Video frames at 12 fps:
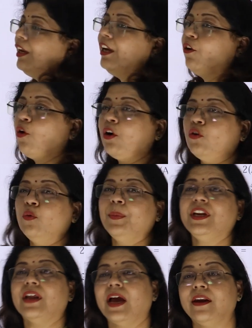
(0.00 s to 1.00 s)
need not to be
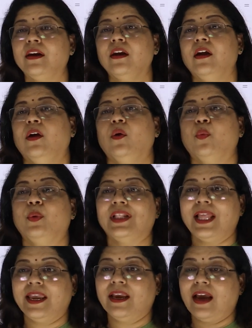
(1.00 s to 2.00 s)
done with
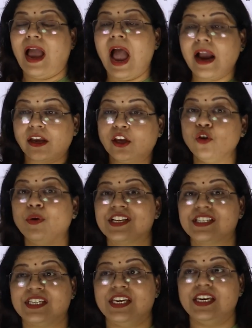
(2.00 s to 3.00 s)
like
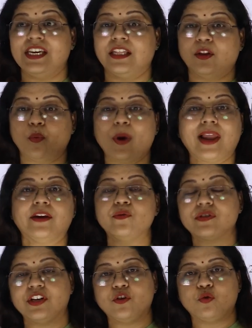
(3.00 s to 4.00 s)
accuracy and the
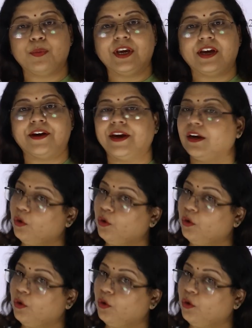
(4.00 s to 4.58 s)
values need to be correct.